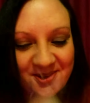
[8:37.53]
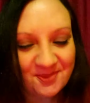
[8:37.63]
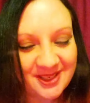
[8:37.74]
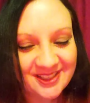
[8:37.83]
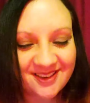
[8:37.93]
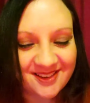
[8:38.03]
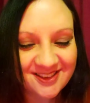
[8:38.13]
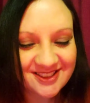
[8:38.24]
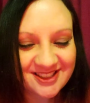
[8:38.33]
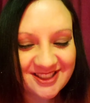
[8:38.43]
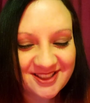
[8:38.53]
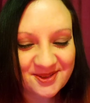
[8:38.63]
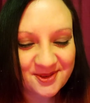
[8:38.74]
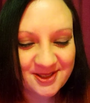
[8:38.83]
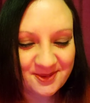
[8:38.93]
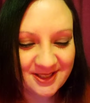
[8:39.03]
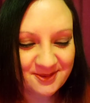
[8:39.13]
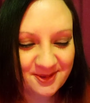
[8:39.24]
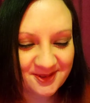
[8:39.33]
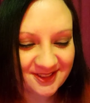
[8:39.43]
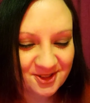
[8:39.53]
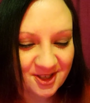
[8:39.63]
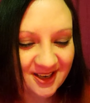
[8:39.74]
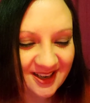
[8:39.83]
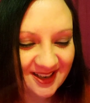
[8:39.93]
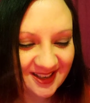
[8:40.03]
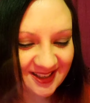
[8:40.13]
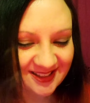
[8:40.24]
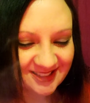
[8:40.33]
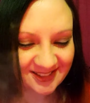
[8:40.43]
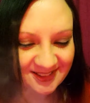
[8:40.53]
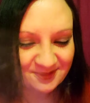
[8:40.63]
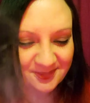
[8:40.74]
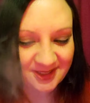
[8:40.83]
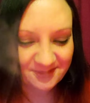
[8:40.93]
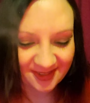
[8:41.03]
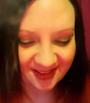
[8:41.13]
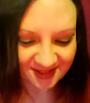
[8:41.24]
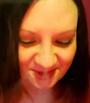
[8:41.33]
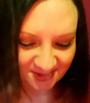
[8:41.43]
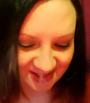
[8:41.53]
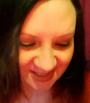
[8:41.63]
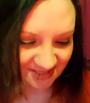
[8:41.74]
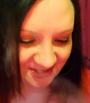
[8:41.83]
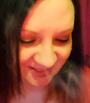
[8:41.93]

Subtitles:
my gosh, this almost makes me want to cry. But I'm not going to.